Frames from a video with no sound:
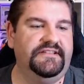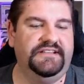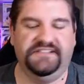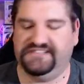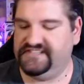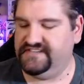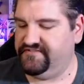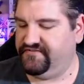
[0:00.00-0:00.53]

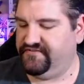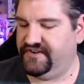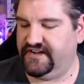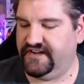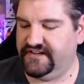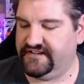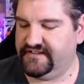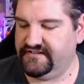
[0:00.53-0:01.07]
See if,
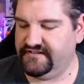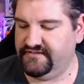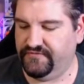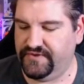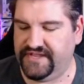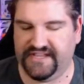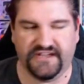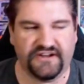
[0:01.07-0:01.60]
uh, if
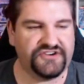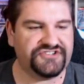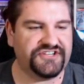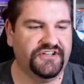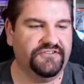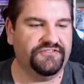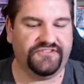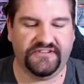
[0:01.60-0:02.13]
we can get
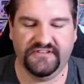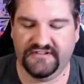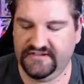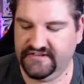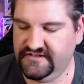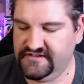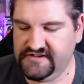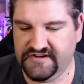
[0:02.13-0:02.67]
ourselves
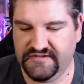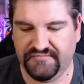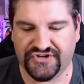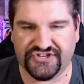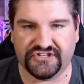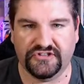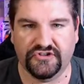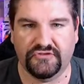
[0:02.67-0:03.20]
a
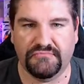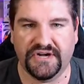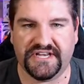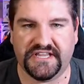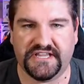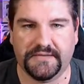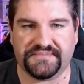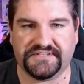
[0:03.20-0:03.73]
bunch of little
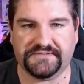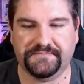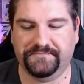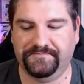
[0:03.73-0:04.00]
mudkips.